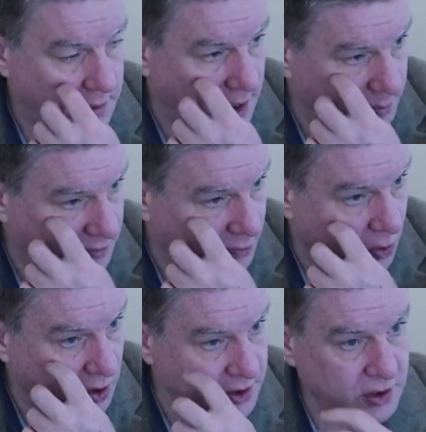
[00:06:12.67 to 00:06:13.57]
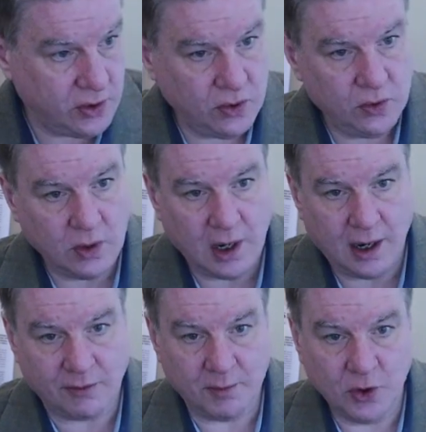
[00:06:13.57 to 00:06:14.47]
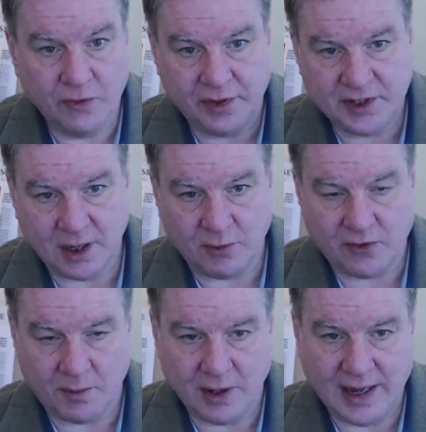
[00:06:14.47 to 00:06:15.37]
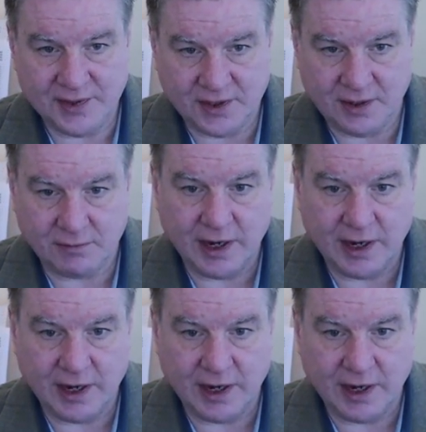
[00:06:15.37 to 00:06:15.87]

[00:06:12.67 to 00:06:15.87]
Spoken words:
that before you removed the timber from Alaska,